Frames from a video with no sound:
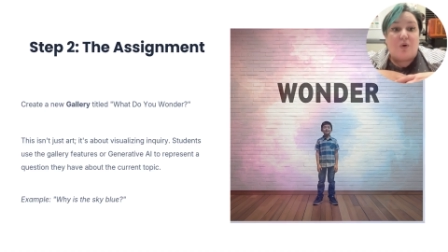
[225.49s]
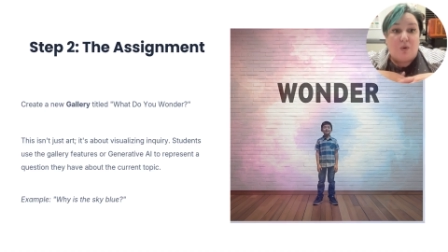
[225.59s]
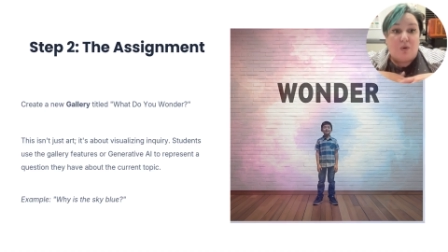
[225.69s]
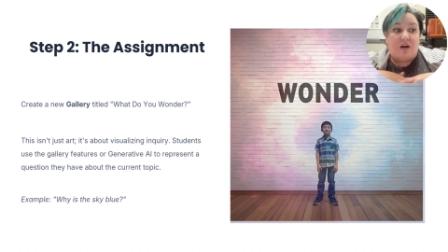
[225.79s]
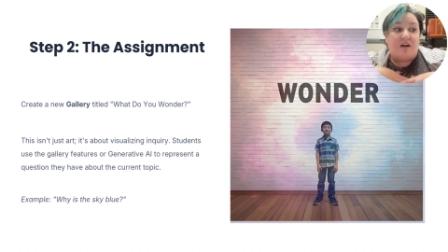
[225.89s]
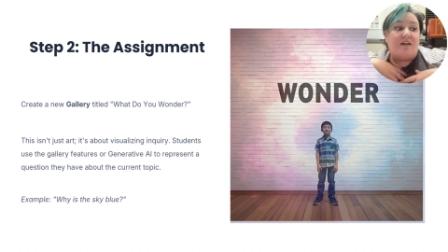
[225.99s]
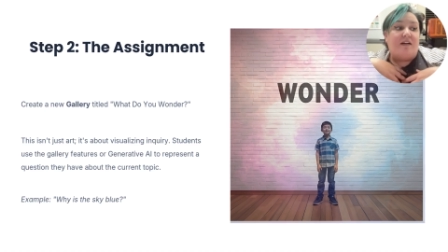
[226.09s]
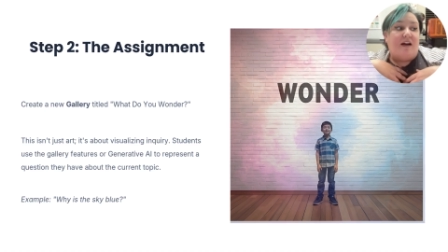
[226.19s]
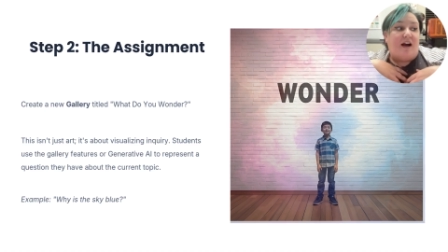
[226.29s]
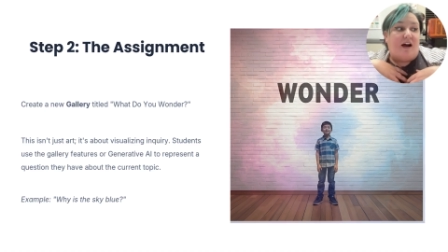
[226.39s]
or
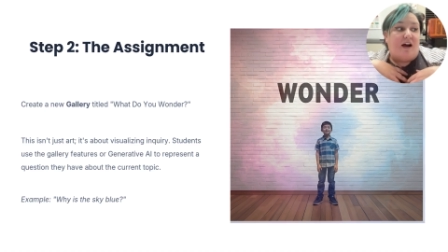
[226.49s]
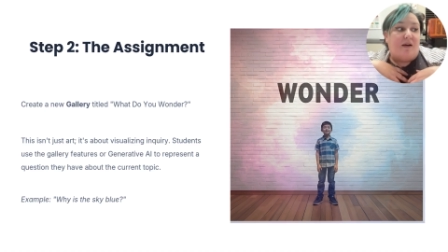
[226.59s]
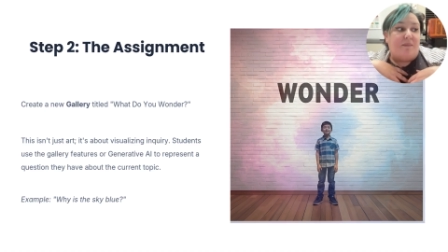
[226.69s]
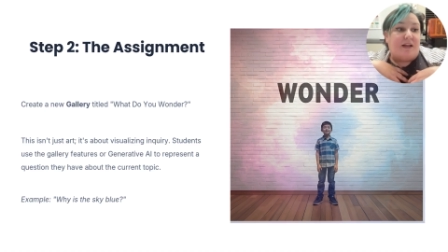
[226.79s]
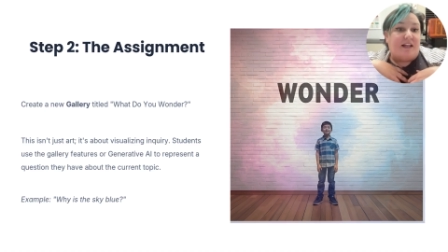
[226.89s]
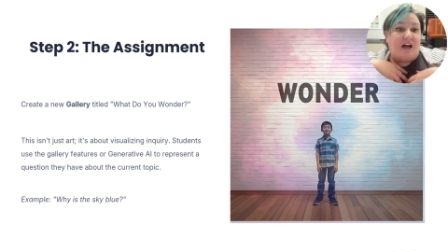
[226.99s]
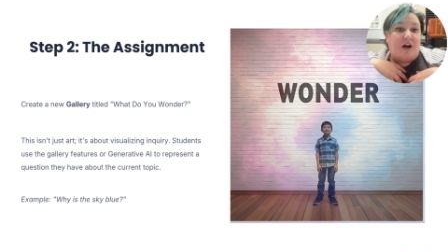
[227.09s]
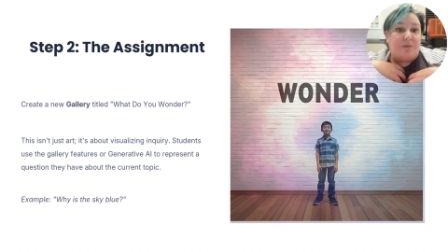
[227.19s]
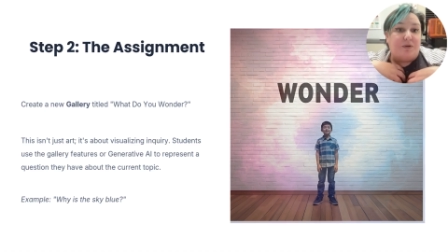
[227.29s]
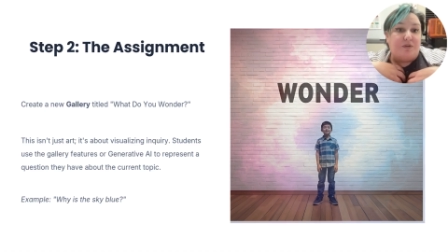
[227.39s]
it can
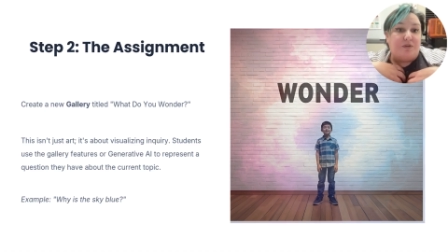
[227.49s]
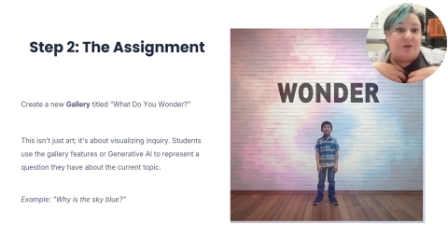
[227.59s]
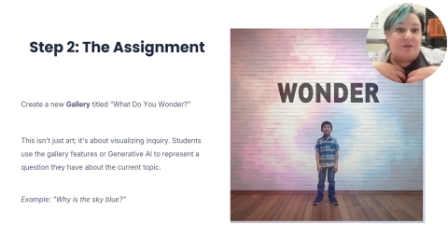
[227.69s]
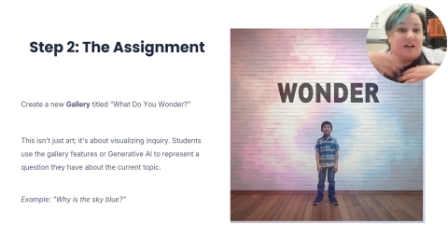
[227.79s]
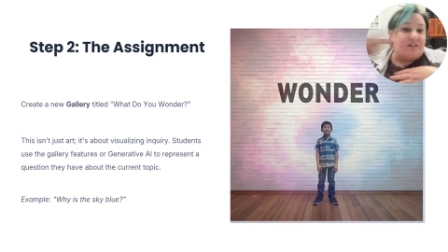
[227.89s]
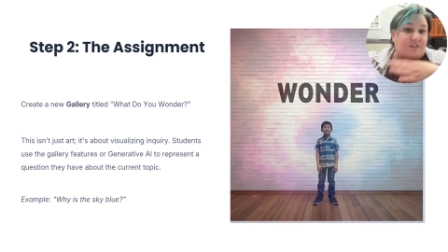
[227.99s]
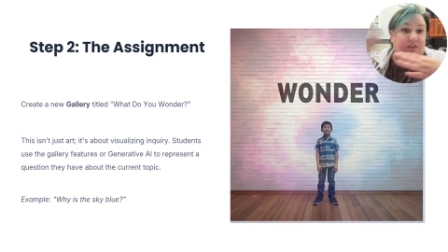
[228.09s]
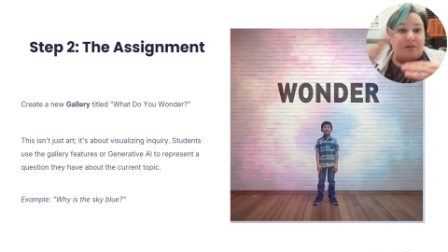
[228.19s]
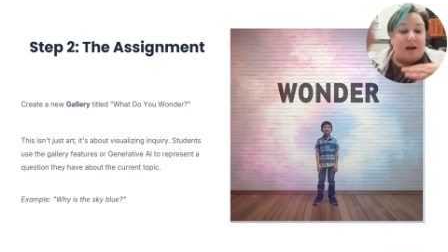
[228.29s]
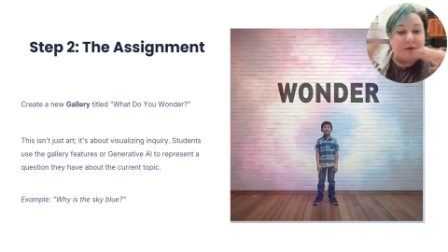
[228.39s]
help you go down
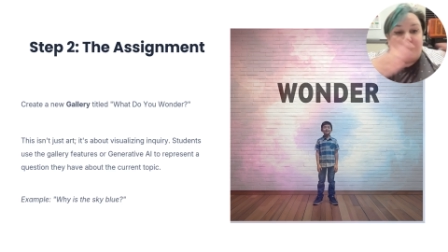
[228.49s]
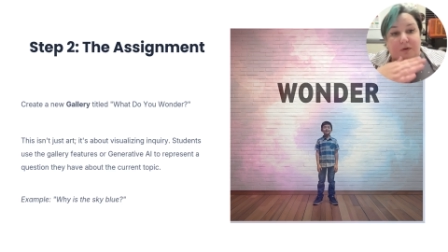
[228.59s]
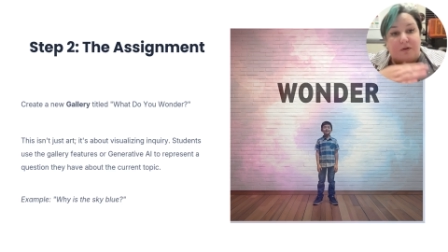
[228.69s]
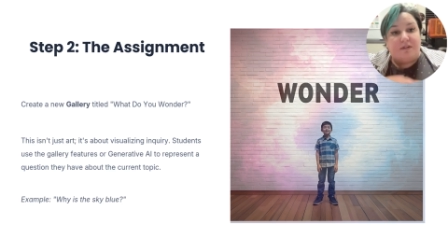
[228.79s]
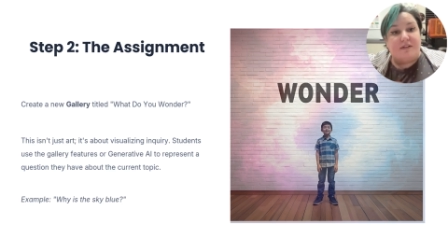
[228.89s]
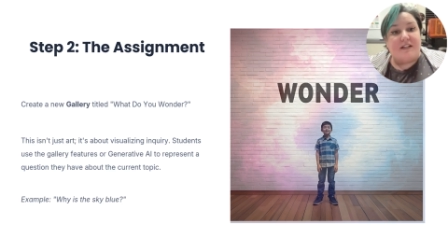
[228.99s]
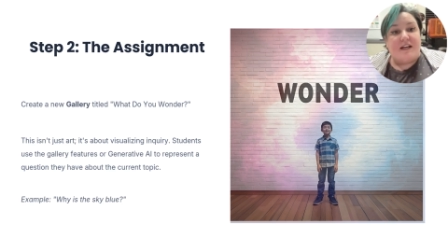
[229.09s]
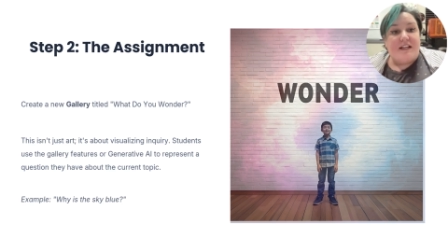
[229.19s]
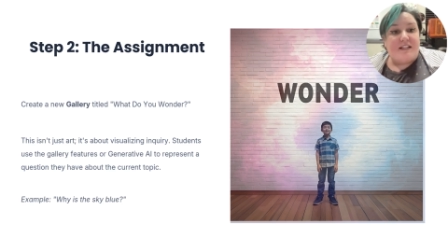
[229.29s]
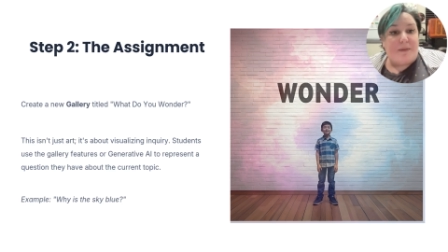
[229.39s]
different rabbit holes
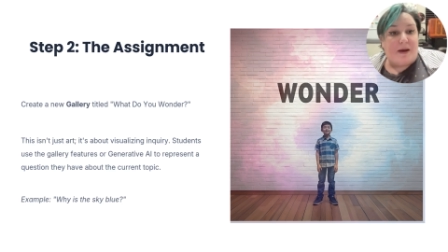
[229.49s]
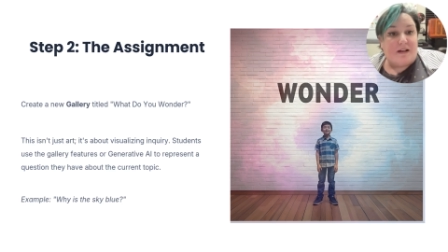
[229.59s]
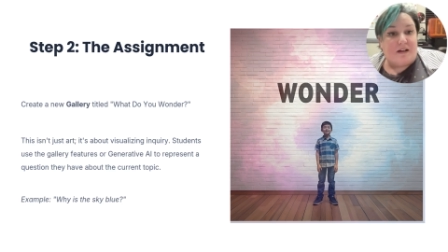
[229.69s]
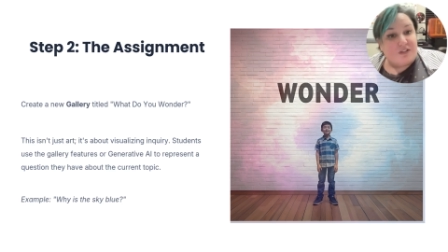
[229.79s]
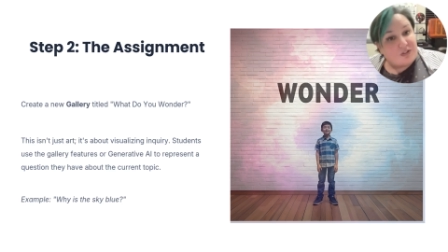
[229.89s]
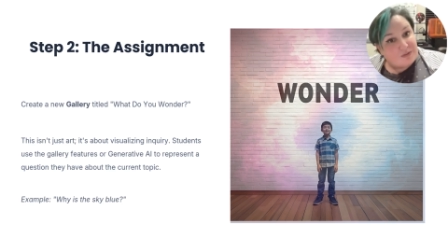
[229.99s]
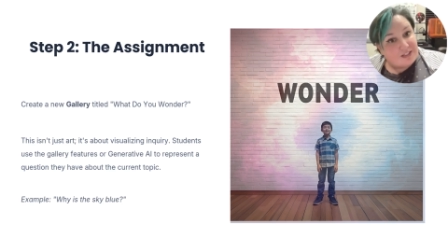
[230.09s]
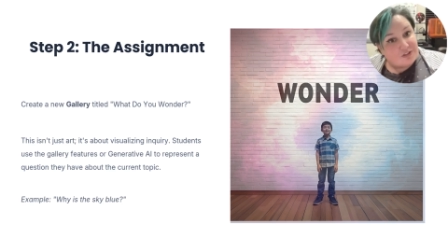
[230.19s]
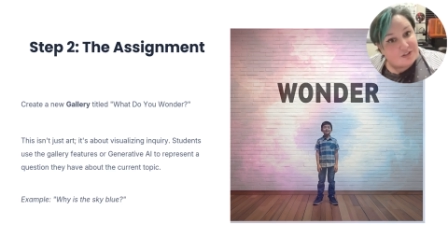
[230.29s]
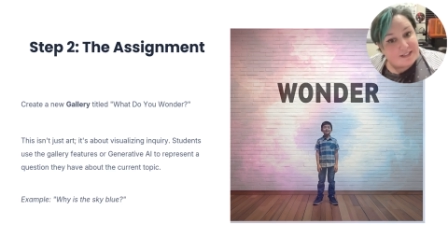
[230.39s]
depending on student
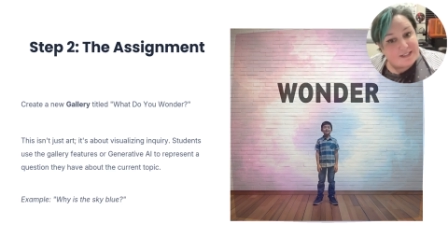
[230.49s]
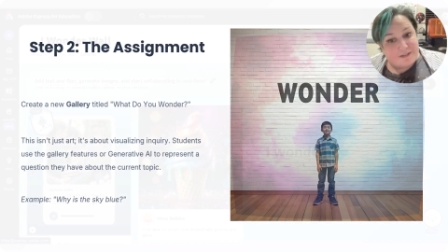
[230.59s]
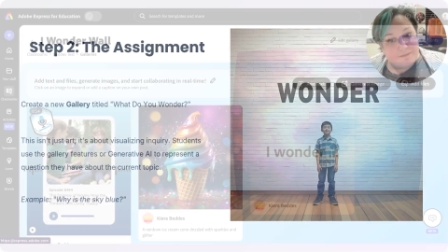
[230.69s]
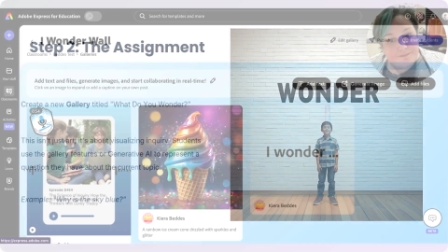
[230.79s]
interest.